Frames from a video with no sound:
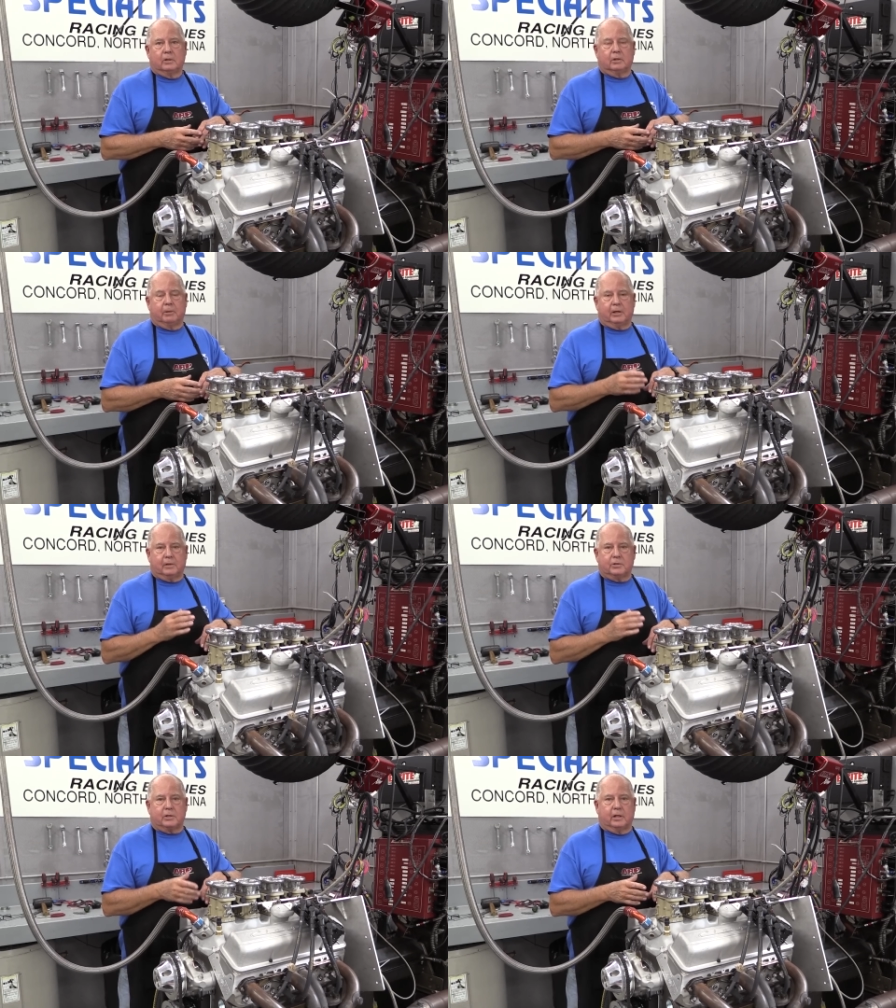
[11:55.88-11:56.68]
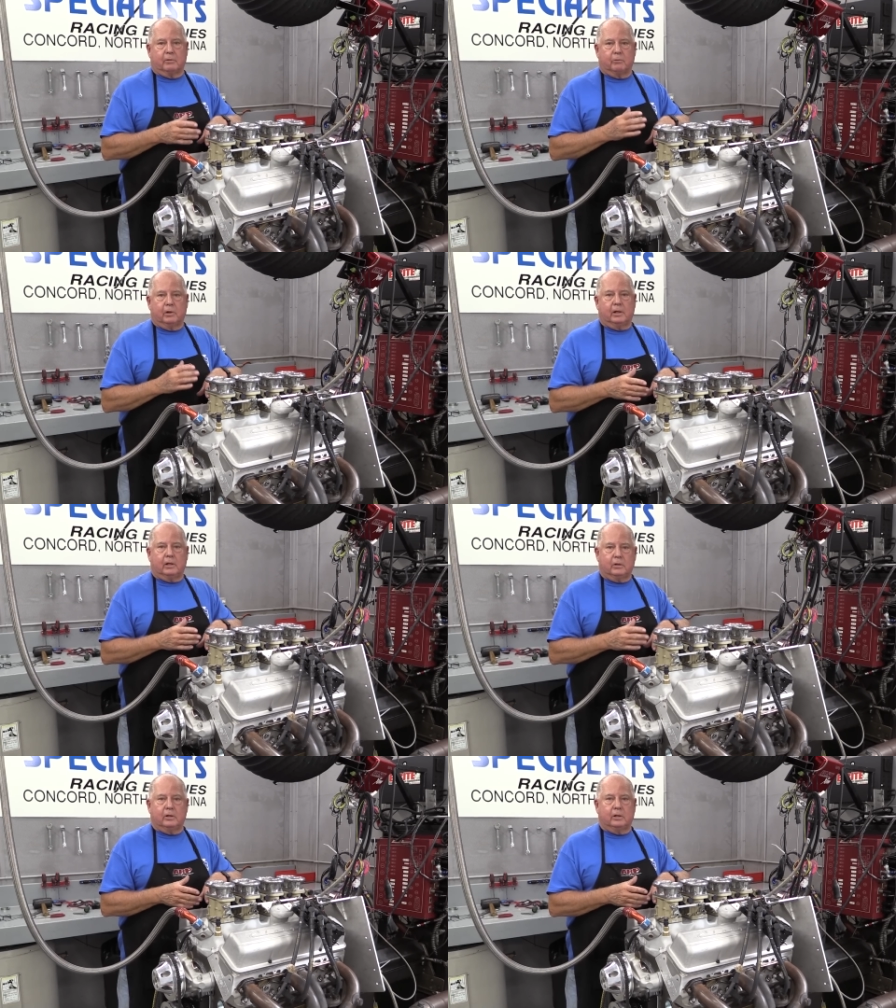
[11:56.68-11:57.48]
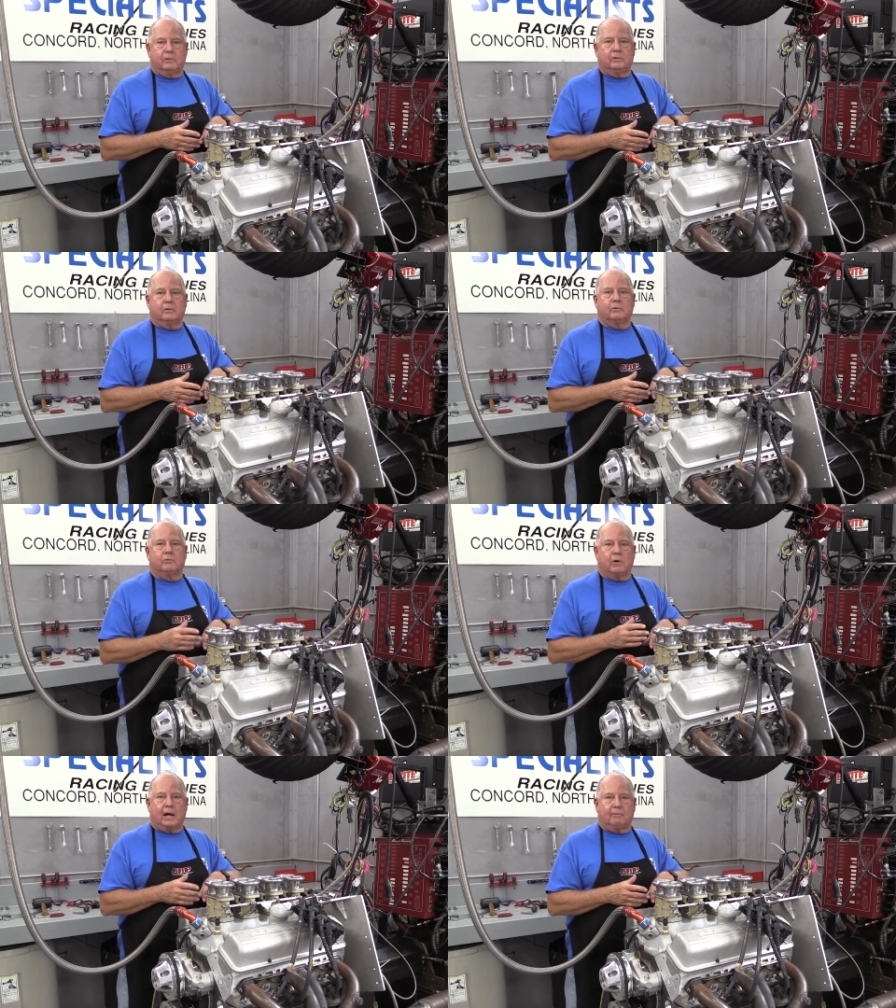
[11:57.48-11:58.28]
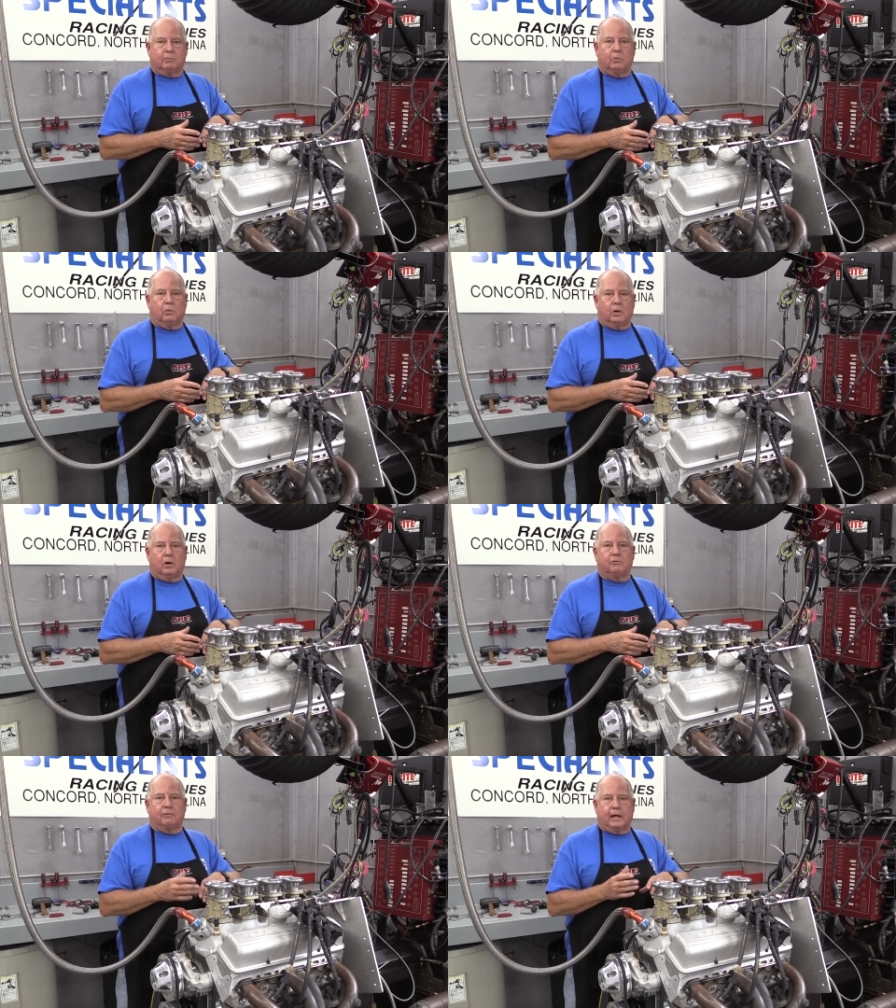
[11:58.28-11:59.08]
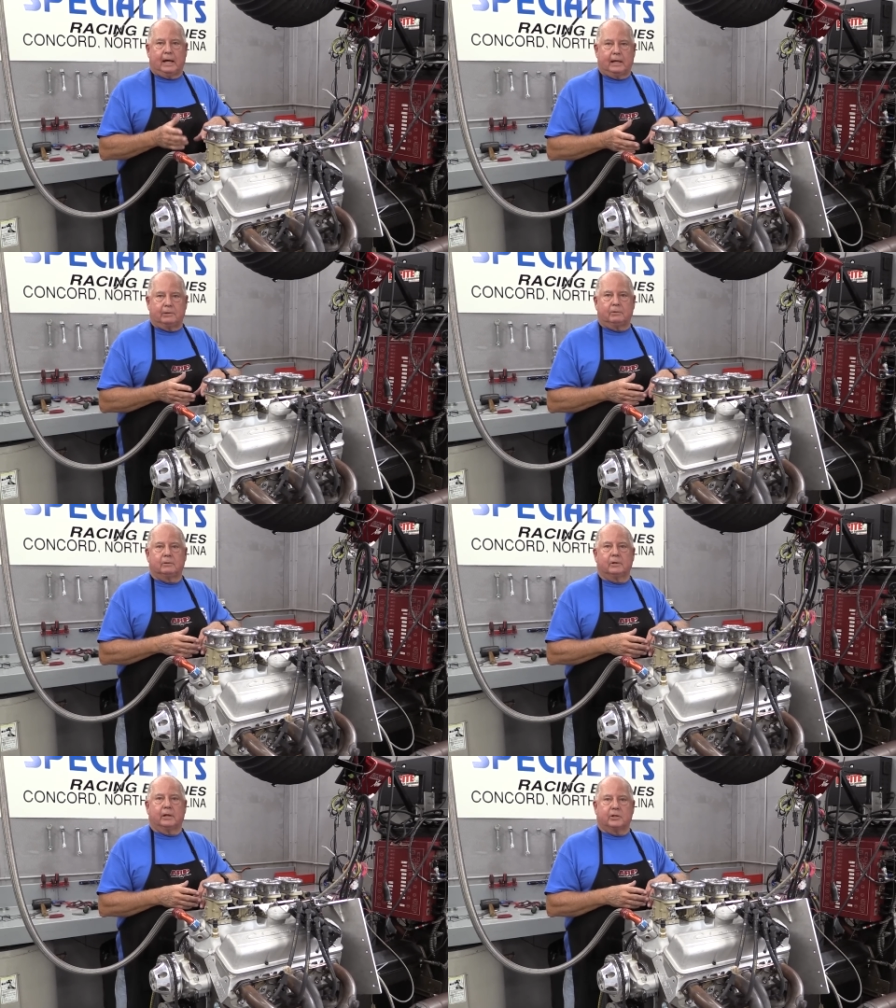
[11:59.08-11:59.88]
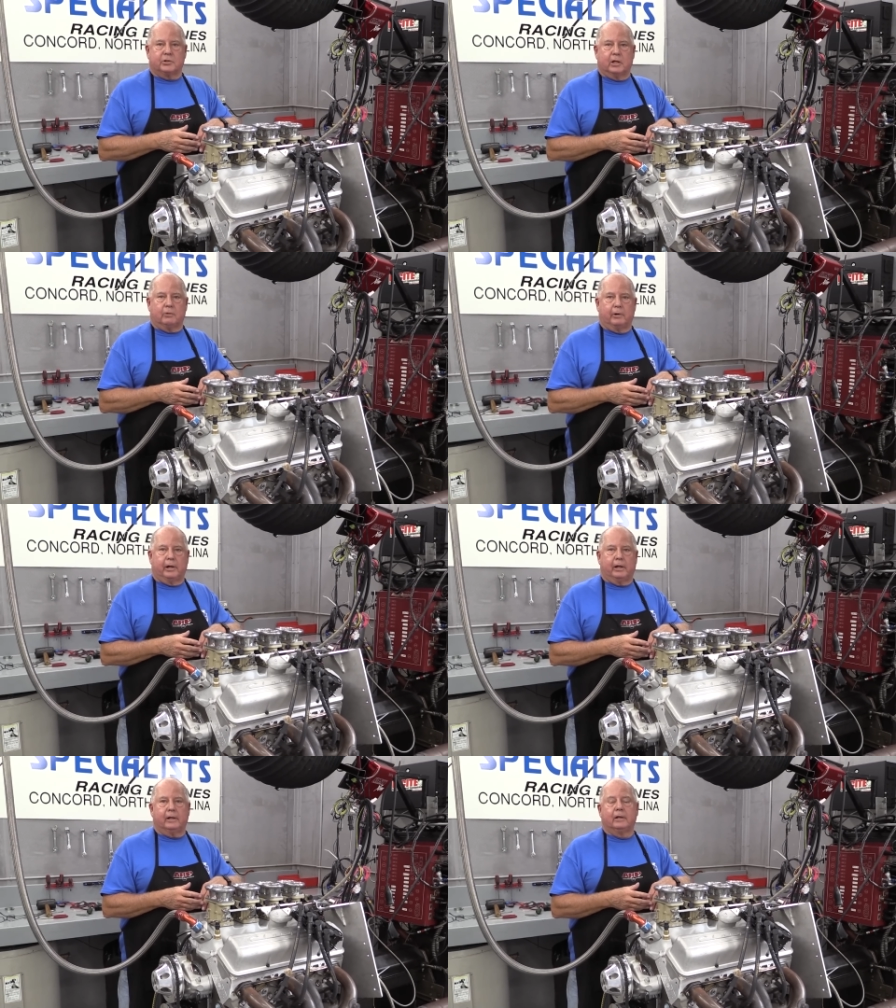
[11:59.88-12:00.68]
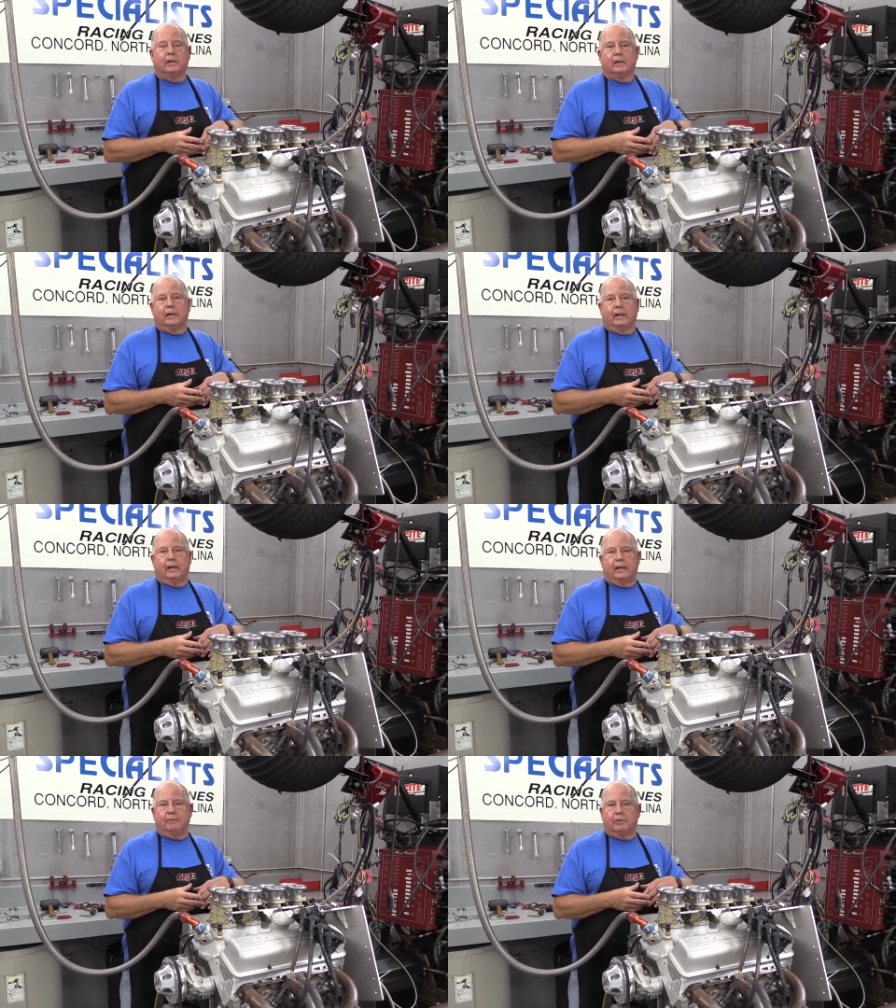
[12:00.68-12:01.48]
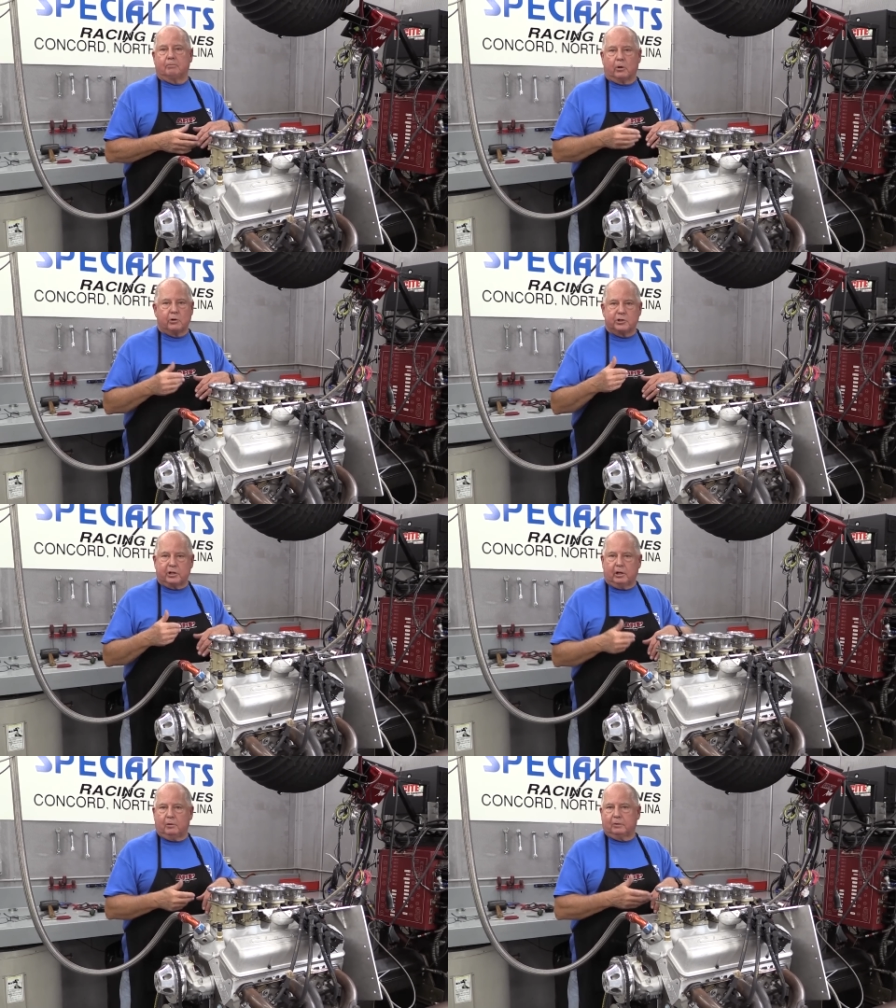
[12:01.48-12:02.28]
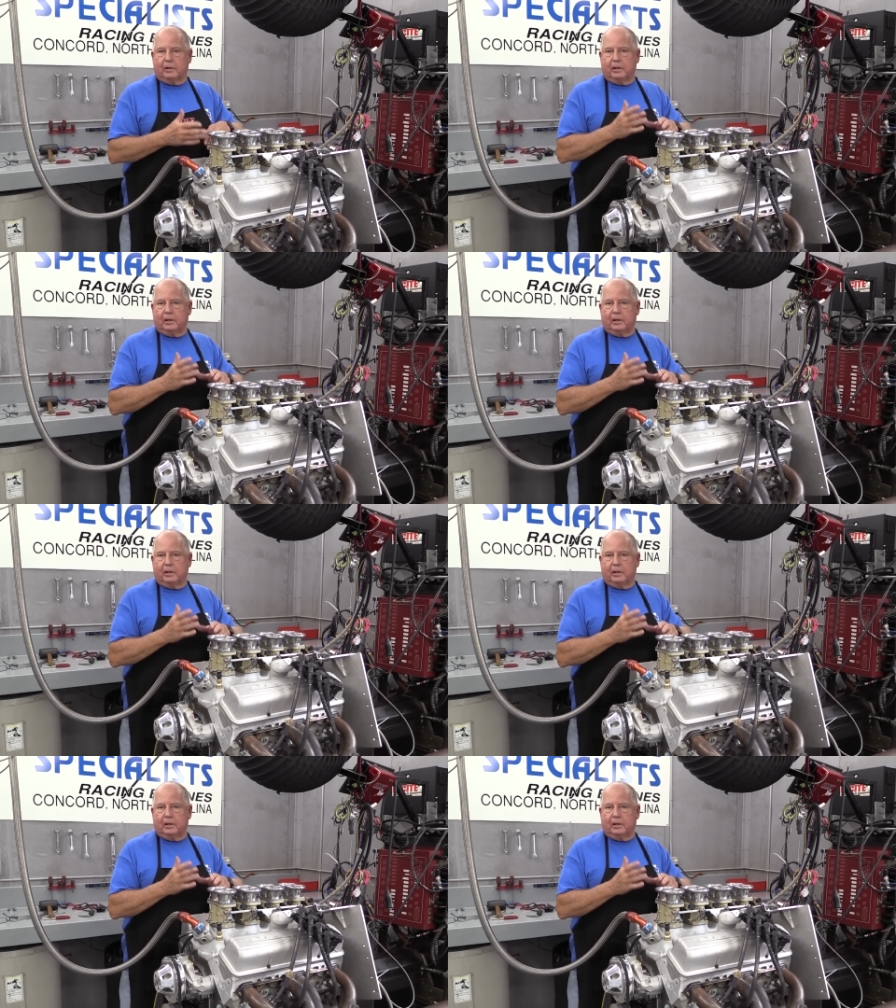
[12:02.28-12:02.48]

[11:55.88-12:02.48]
to make this thing really good, drivable off of idle and accelerating, and even merging onto